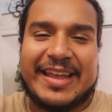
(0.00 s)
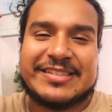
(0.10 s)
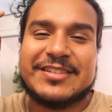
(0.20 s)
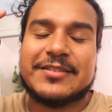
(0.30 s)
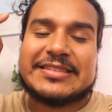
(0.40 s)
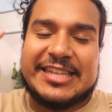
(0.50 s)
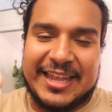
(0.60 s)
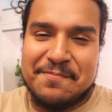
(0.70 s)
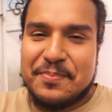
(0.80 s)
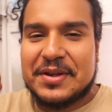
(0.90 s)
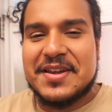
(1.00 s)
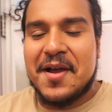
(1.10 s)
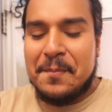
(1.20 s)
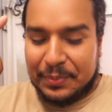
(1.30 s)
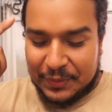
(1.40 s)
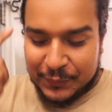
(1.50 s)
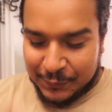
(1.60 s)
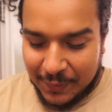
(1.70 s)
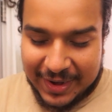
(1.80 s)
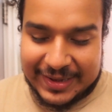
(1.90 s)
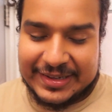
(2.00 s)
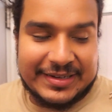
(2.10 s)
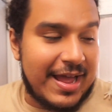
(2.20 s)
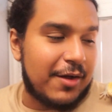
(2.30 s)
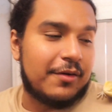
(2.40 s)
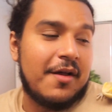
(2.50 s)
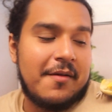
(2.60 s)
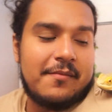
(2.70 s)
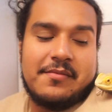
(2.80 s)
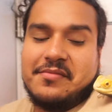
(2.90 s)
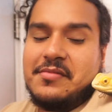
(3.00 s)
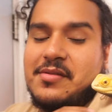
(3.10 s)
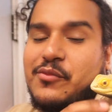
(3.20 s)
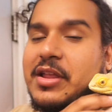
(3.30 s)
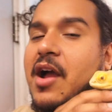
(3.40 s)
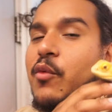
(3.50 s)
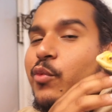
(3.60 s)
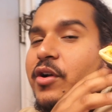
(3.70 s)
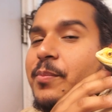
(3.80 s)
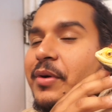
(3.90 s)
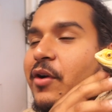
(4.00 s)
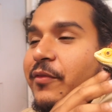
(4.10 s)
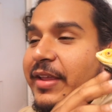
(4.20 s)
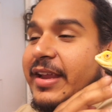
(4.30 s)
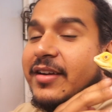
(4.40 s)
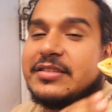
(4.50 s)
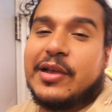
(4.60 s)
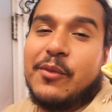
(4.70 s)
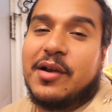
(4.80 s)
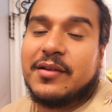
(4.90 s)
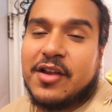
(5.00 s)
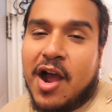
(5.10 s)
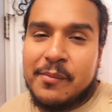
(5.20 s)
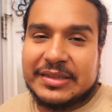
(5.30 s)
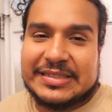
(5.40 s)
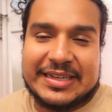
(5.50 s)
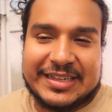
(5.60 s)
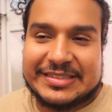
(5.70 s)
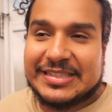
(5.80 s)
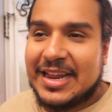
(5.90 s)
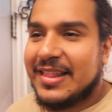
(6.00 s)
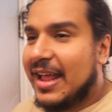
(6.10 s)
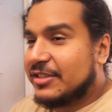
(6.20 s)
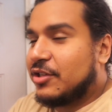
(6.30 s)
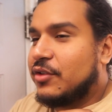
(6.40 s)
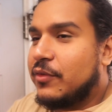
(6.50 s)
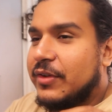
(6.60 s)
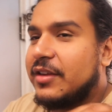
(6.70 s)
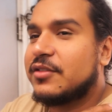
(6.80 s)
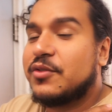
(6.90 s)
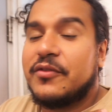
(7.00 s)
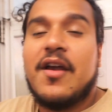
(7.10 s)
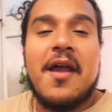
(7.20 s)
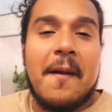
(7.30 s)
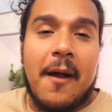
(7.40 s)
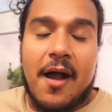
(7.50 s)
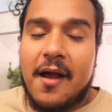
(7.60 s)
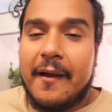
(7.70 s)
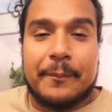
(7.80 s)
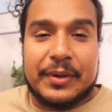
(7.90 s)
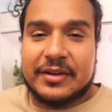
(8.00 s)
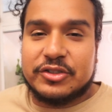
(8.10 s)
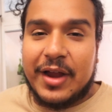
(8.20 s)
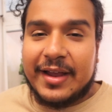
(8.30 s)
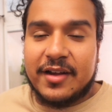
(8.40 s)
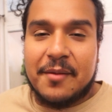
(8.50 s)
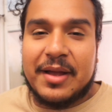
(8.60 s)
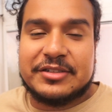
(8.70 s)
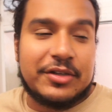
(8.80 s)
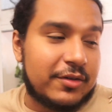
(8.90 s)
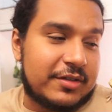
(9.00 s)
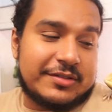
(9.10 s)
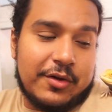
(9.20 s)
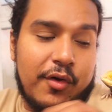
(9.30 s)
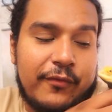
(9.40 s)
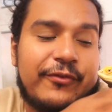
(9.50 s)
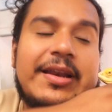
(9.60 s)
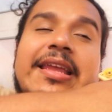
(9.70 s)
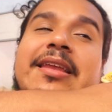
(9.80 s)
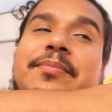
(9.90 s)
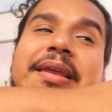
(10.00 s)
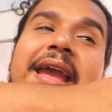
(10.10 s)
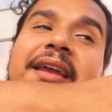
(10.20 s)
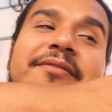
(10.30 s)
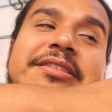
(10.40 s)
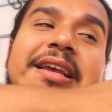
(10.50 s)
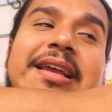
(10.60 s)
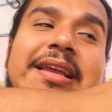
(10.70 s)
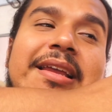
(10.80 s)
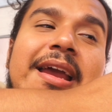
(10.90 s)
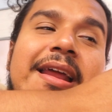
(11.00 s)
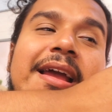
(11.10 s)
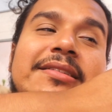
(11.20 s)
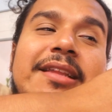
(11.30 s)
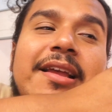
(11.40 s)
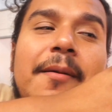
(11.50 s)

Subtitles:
so tip number one, and now we got Wilbur over here. Someone commented and said that I should do videos with a bearded dragon on my shoulders, so hopefully he behaves. Kind of has like a